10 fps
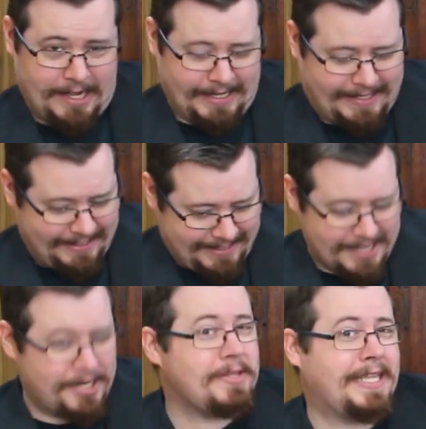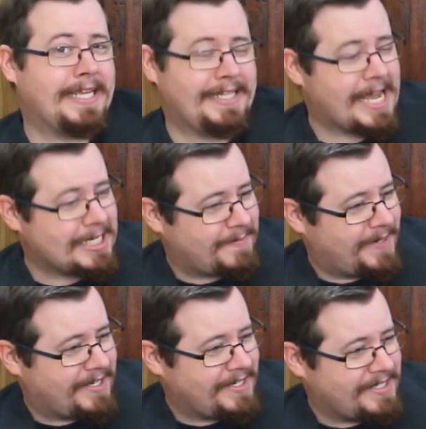Like, I don't think it does
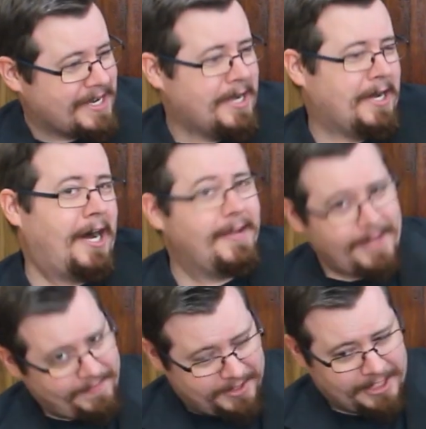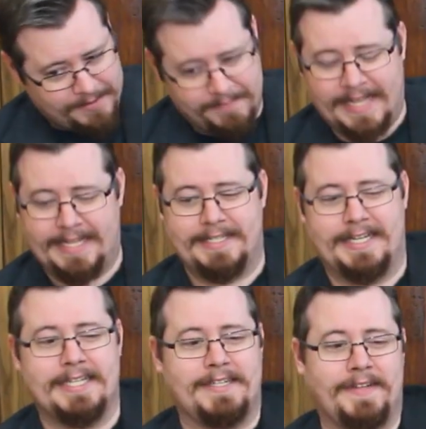because I'm having trouble making
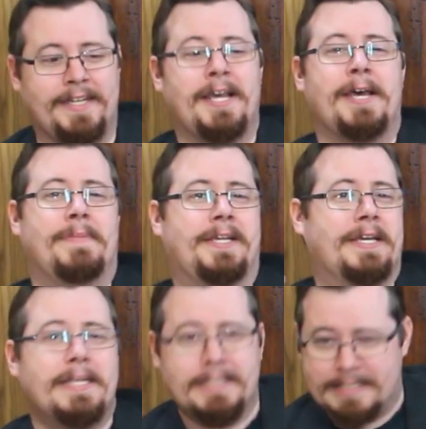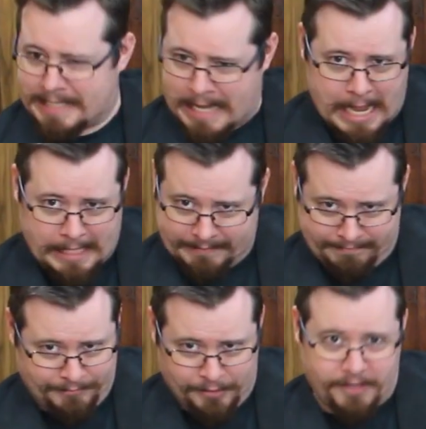sense of it because
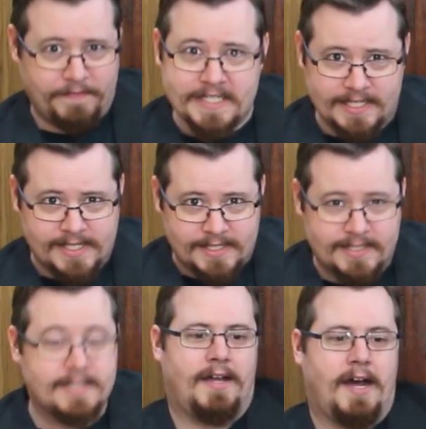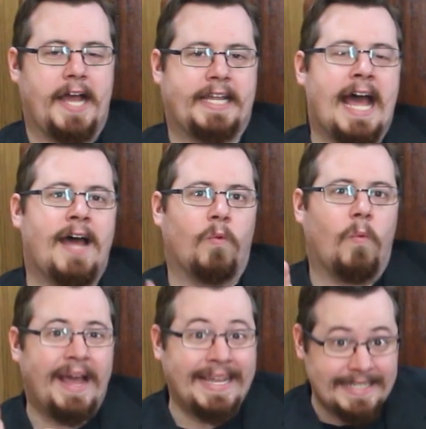I'm not a physicist. I can't
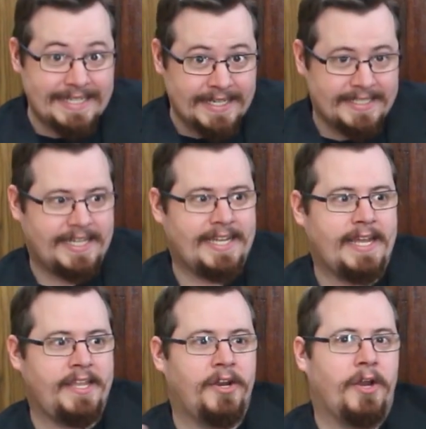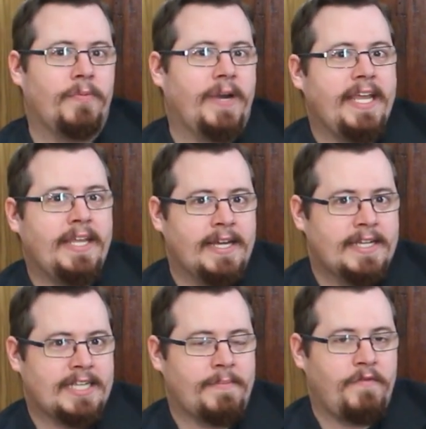wait to, you know, read
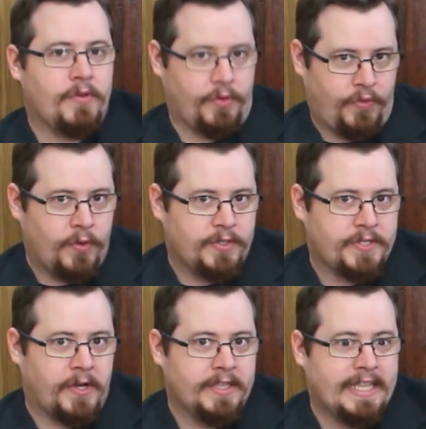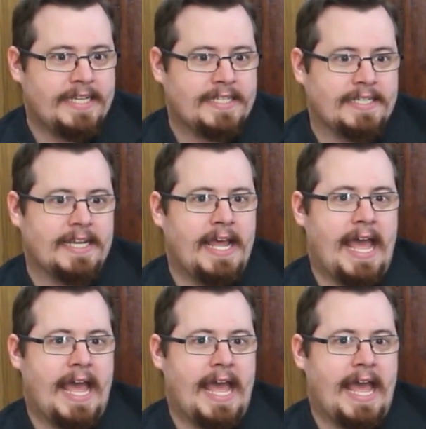some of your thoughts on this.